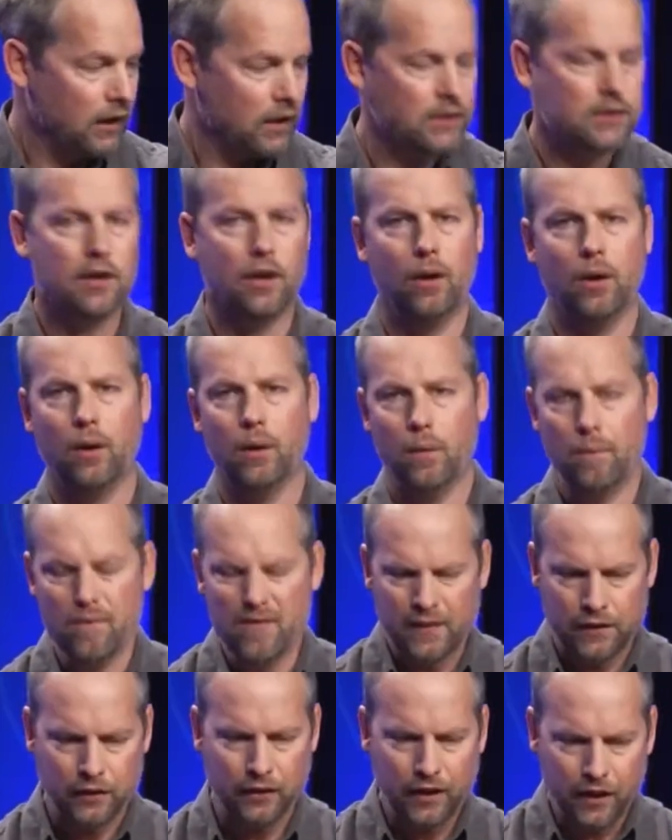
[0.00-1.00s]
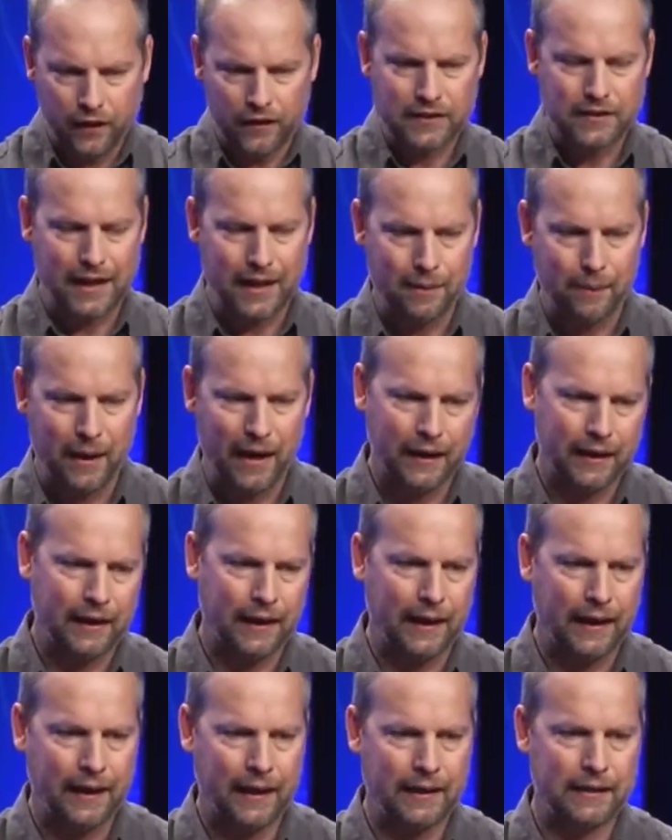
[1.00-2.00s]
So you get all this data back,
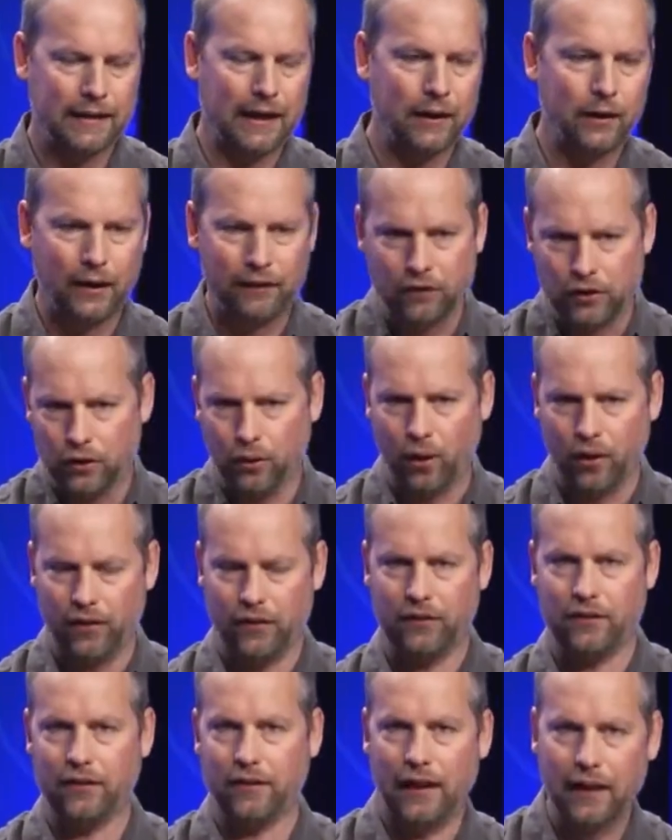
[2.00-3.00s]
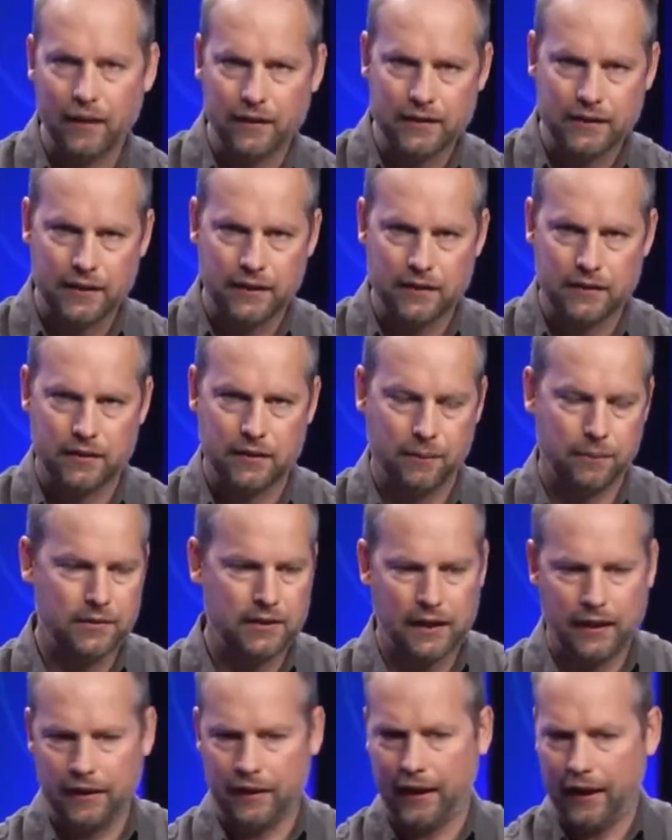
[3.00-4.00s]
and now you have to do all these analyses to
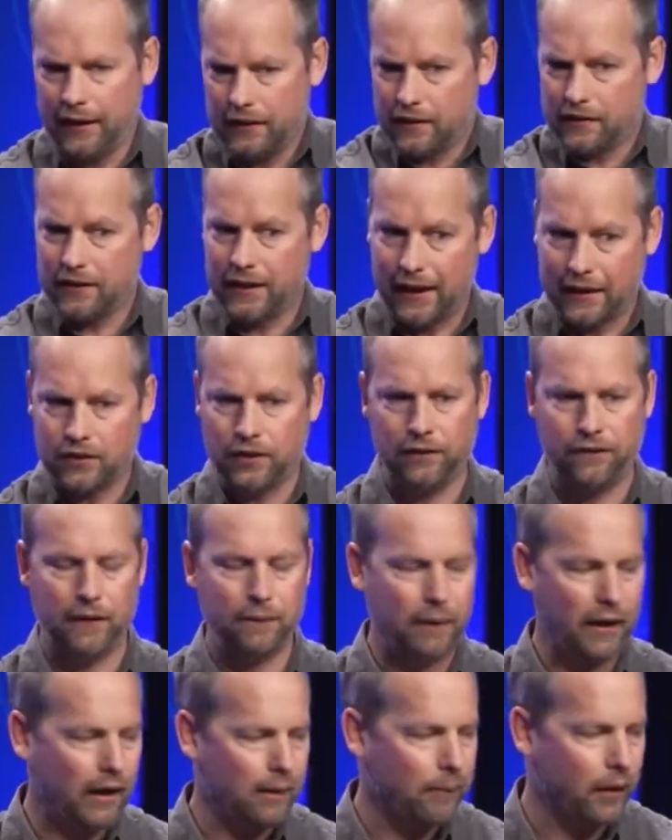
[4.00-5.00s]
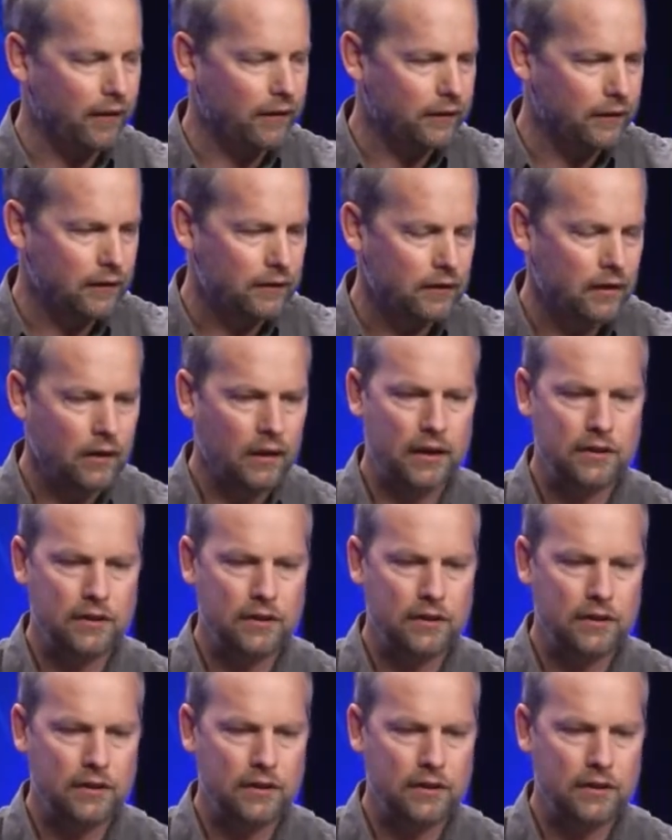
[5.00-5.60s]
say, hey, does that actually fit my hypothesis?